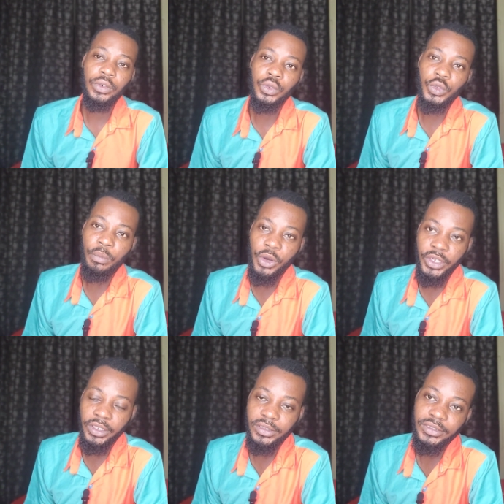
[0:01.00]
Good
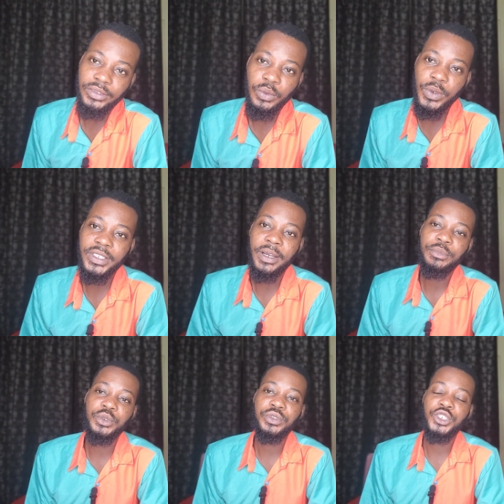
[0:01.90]
morning.
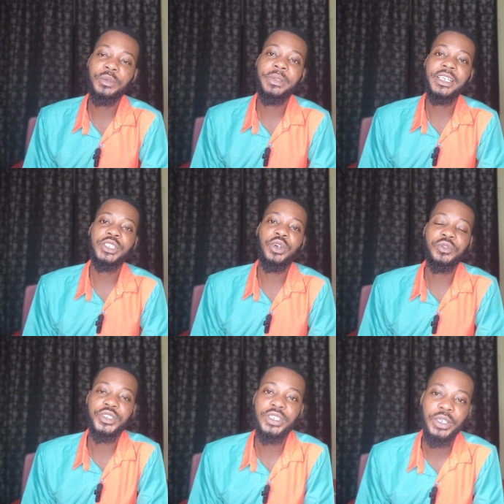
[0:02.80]
Welcome to Gio Predictor
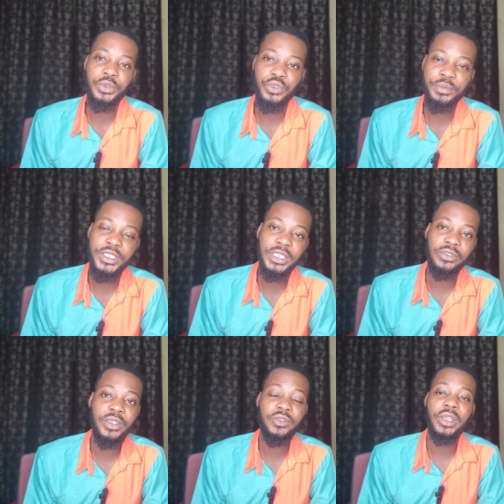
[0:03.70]
Official YouTube
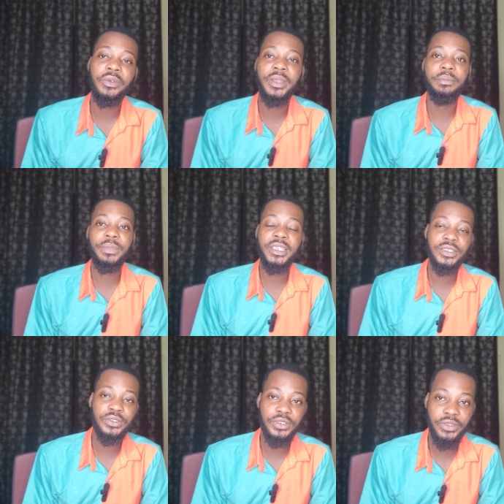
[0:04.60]
channel. If you are not here,
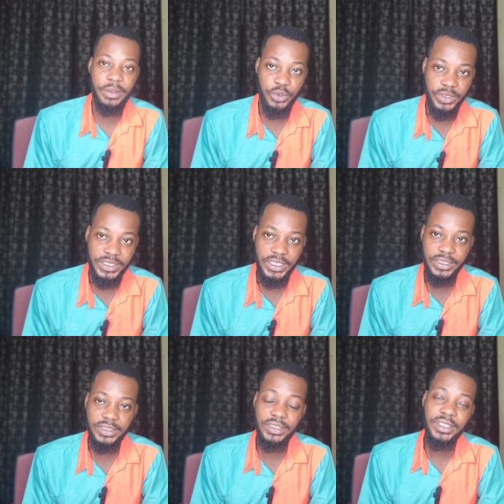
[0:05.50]
please subscribe to this
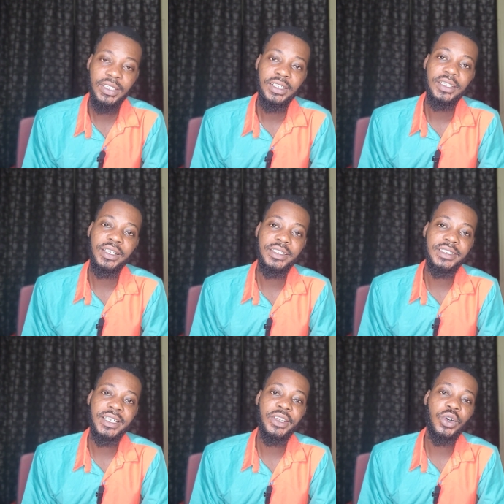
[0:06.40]
channel
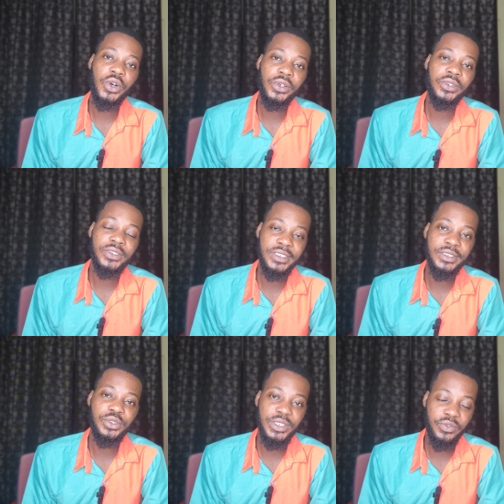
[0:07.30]
and turn on
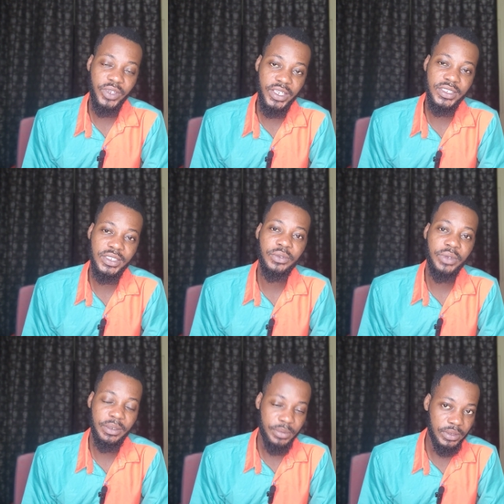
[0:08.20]
the notification
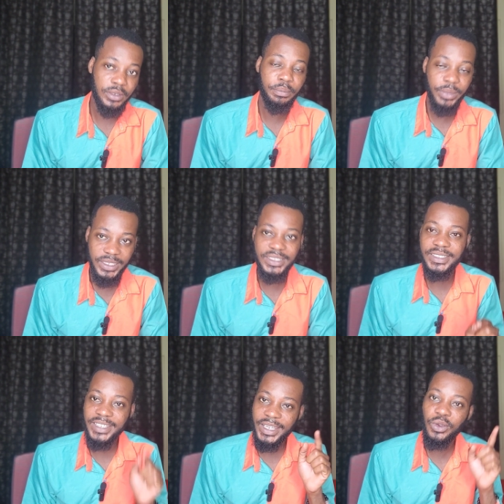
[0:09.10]
ring bell.
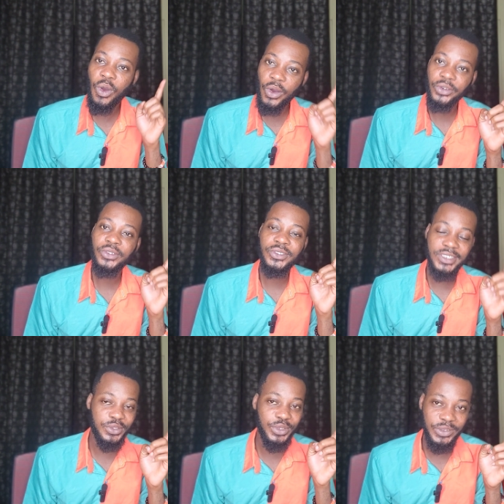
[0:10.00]
Please turn on
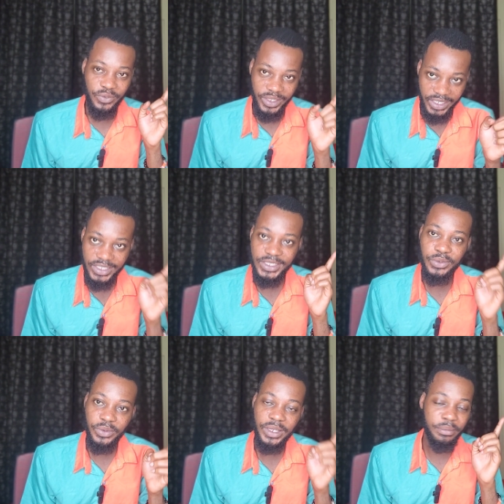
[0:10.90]
the
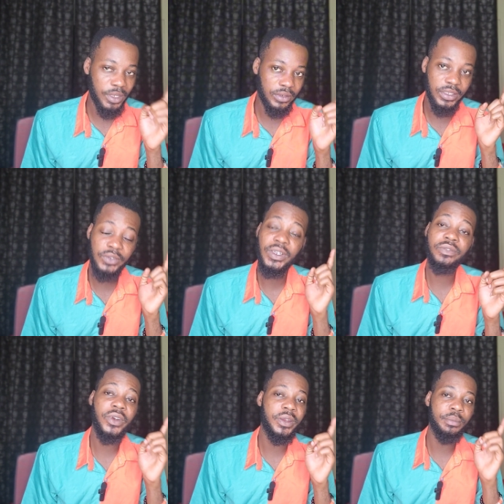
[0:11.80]
notification ring bell. It's
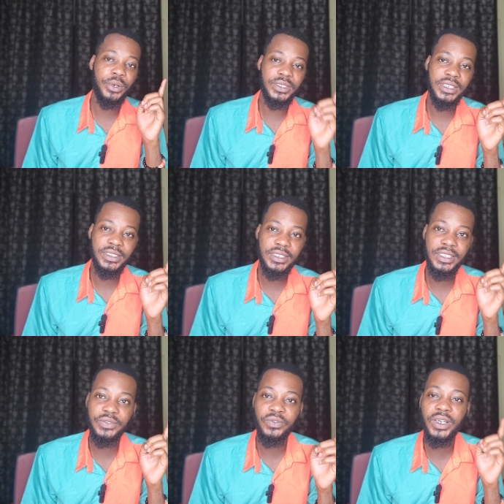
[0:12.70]
very, very important.
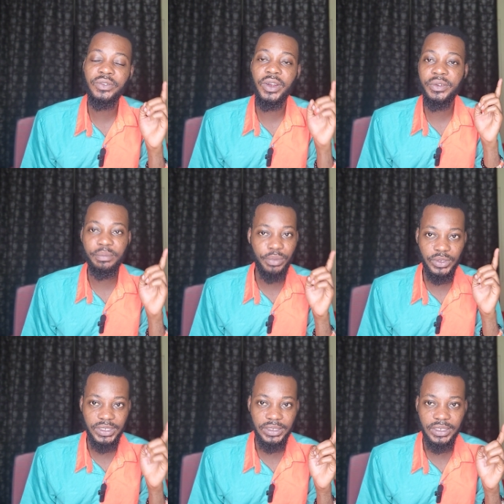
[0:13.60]
It's very, very
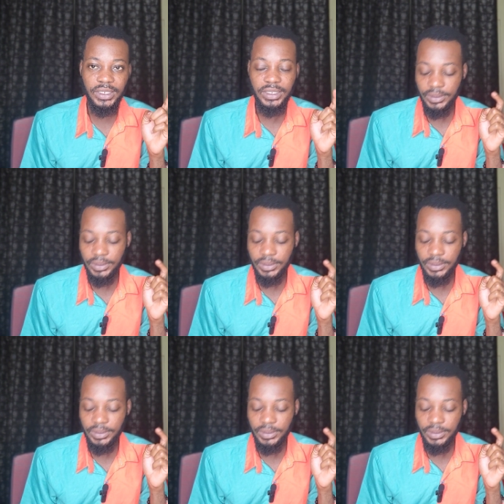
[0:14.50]
important.